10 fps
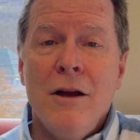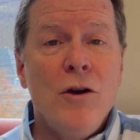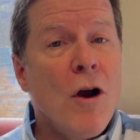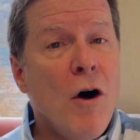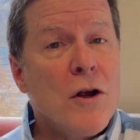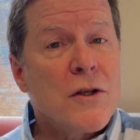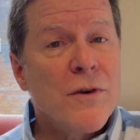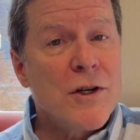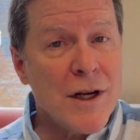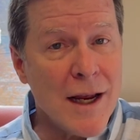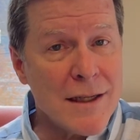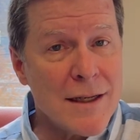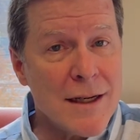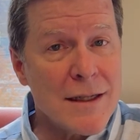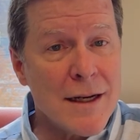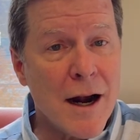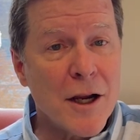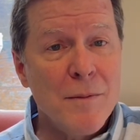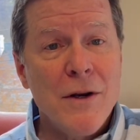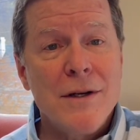who calls for justice in our
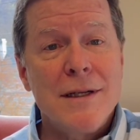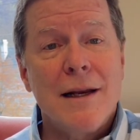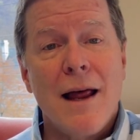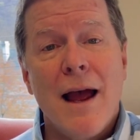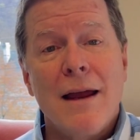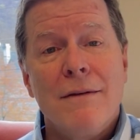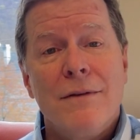community life,